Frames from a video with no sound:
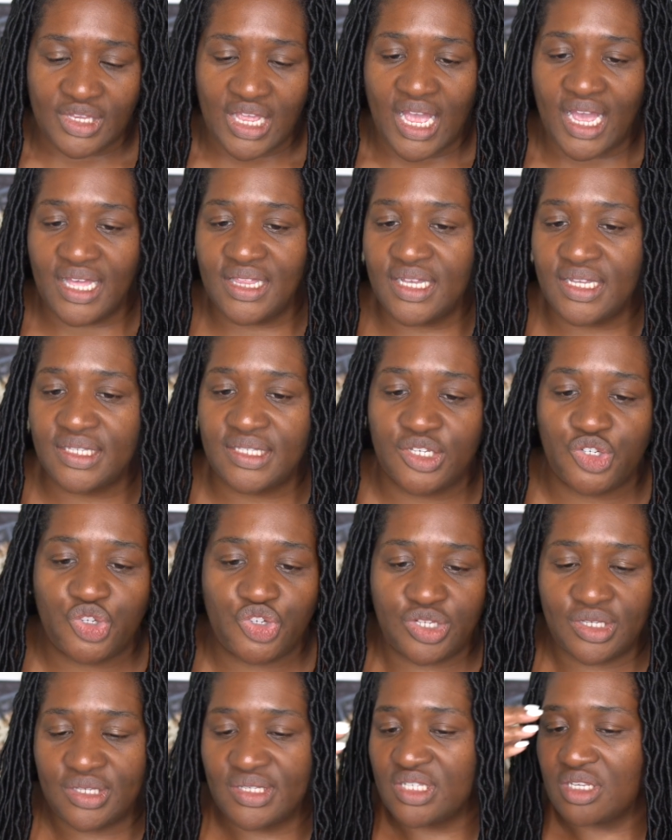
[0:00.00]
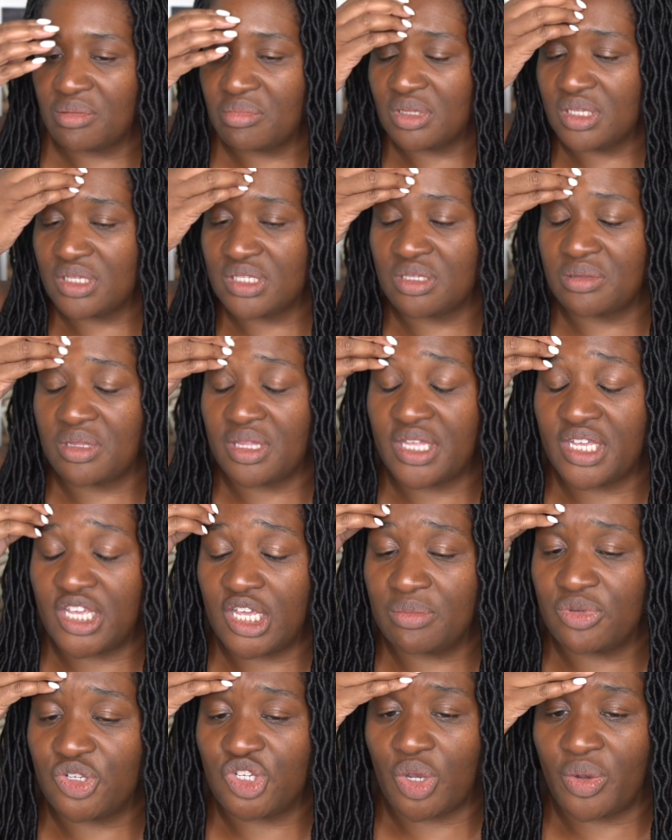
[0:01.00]
I think it's interesting symbolism that they
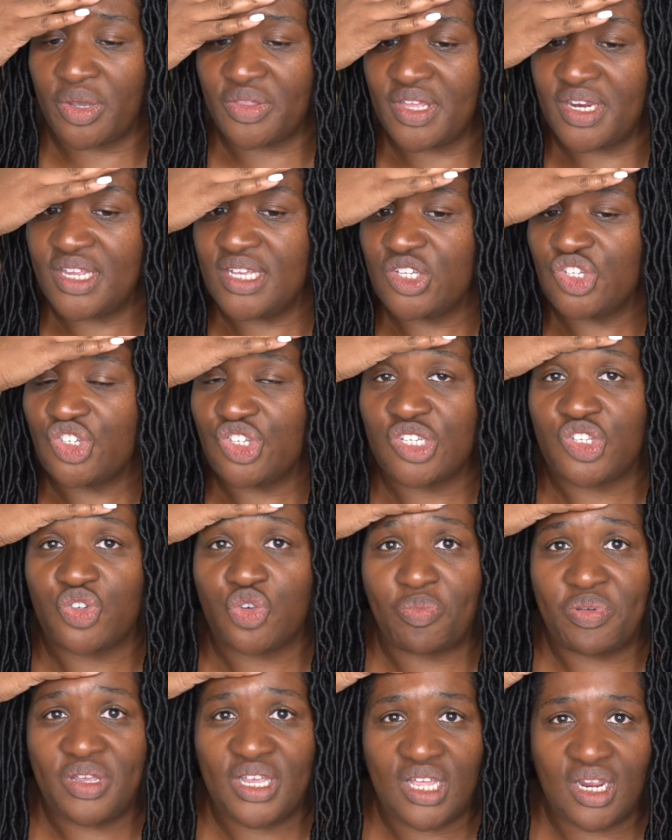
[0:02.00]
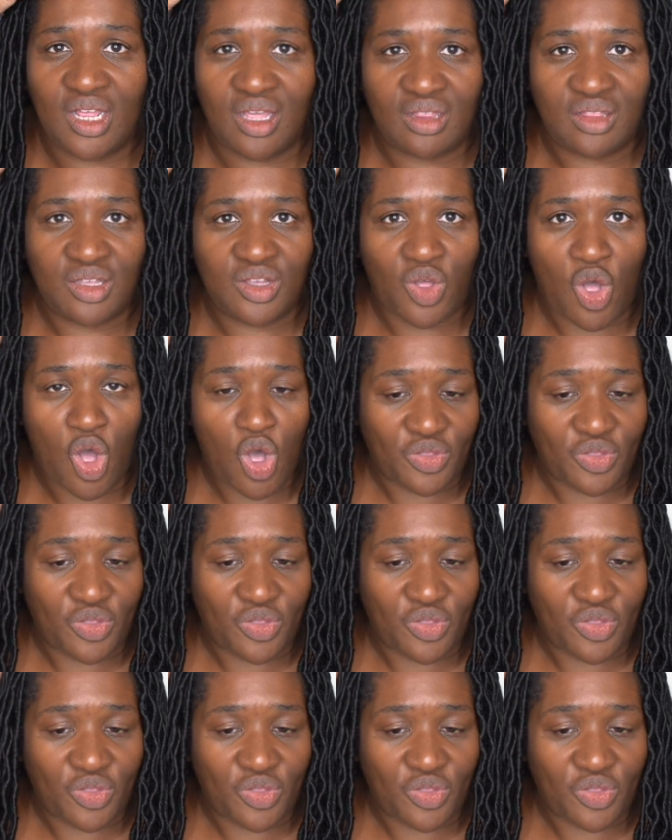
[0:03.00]
keep showing that he's just repeating all